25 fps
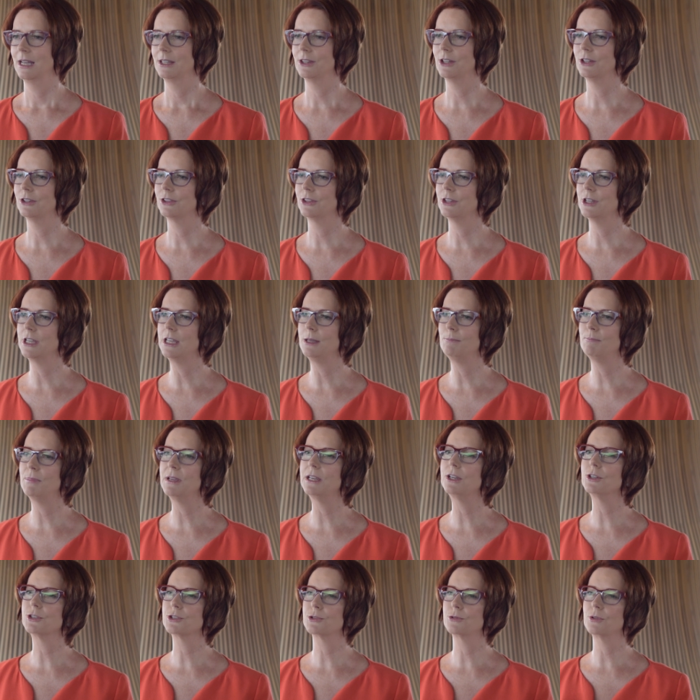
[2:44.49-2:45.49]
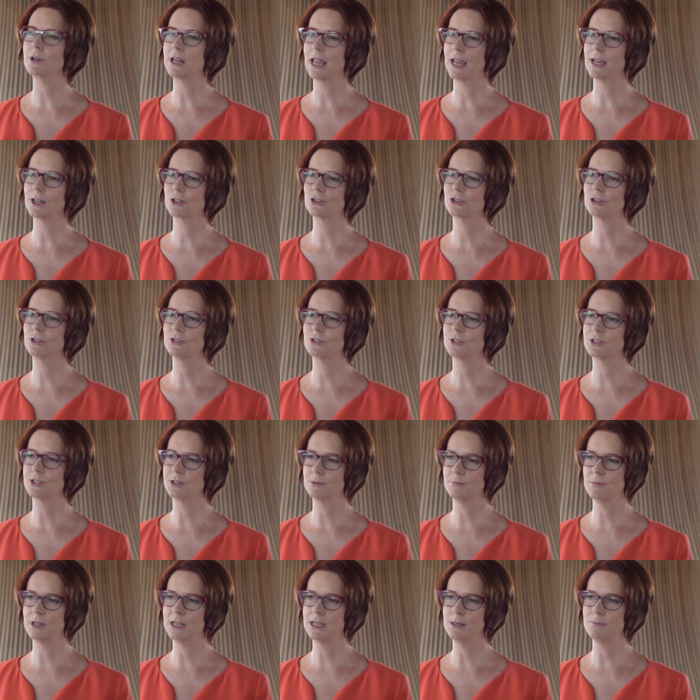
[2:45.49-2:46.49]
that the biggest reactions
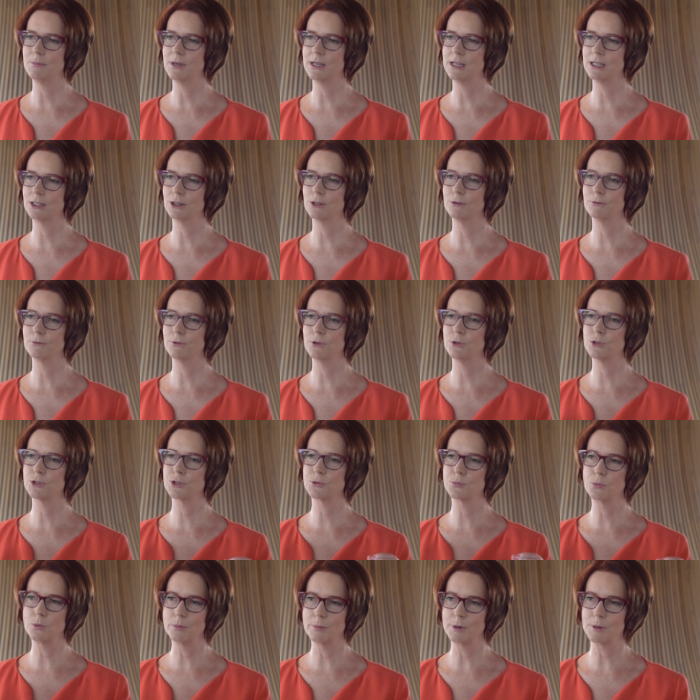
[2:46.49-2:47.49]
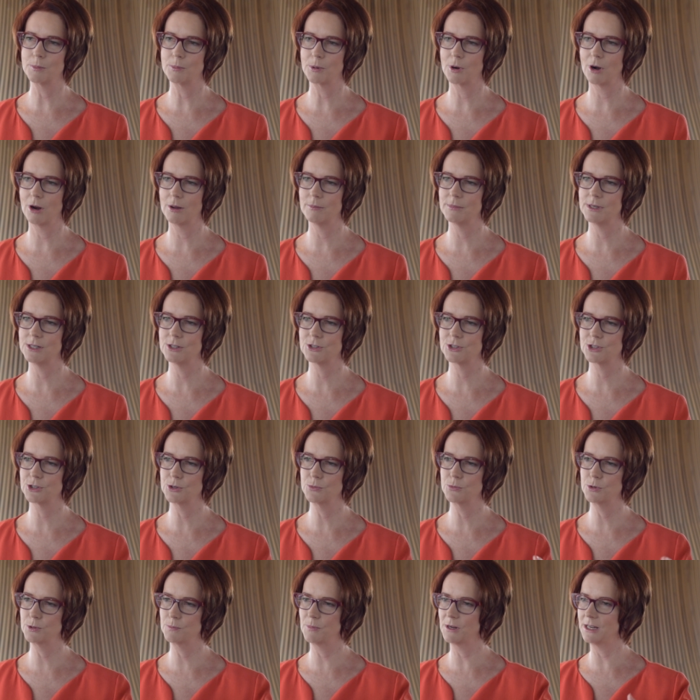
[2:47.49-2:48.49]
to me being the first woman Prime
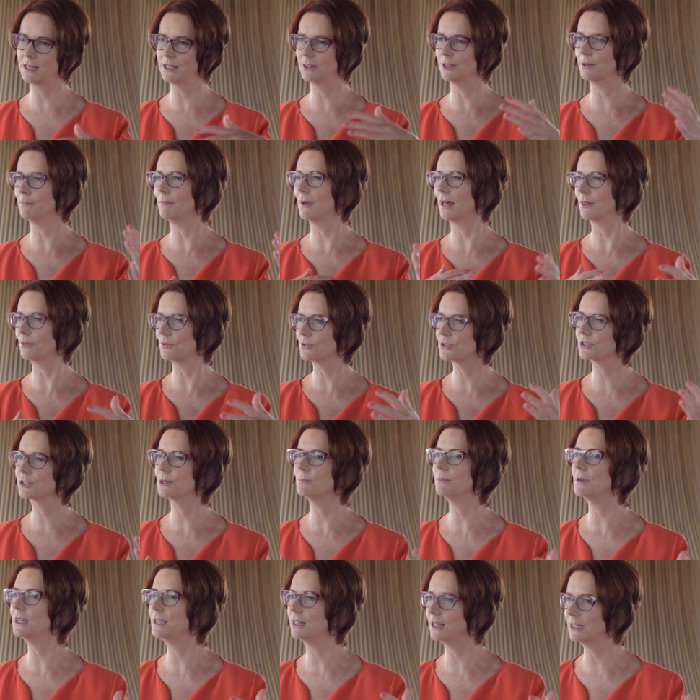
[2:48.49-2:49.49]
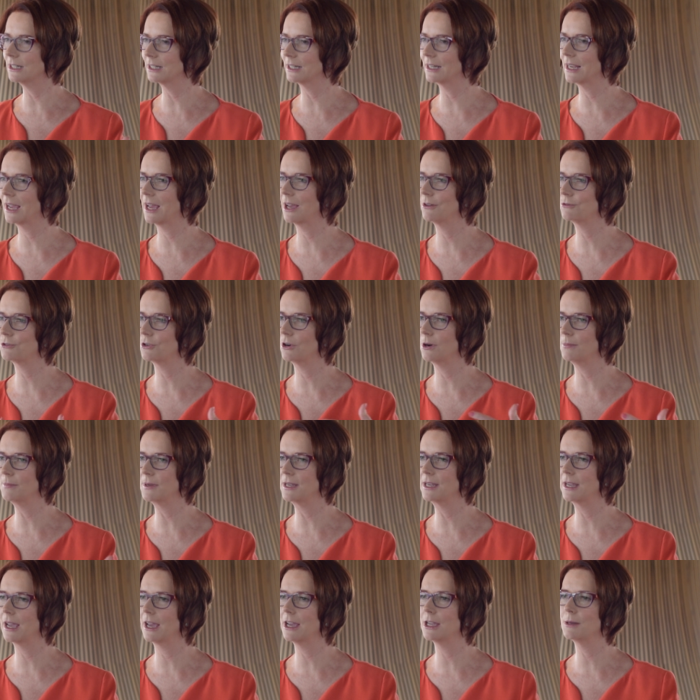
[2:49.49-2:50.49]
Minister would be in the months immediately after I
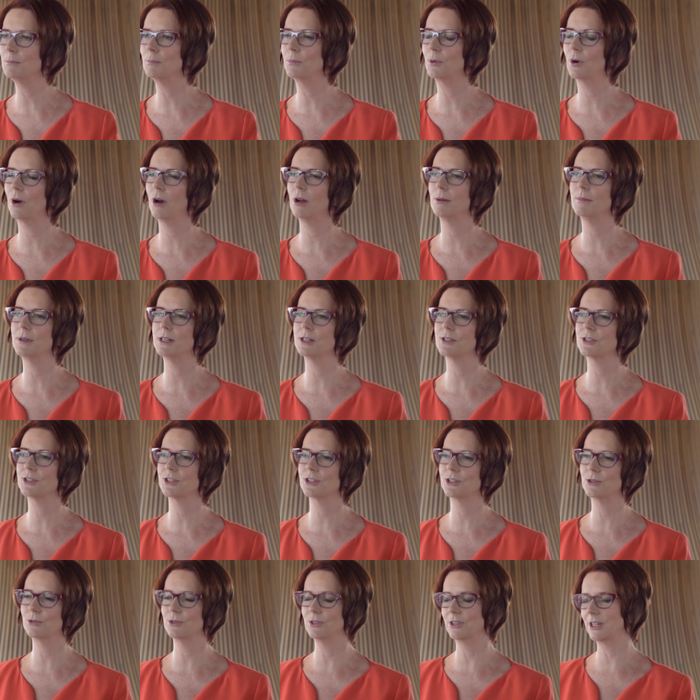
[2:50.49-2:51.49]
became Prime Minister,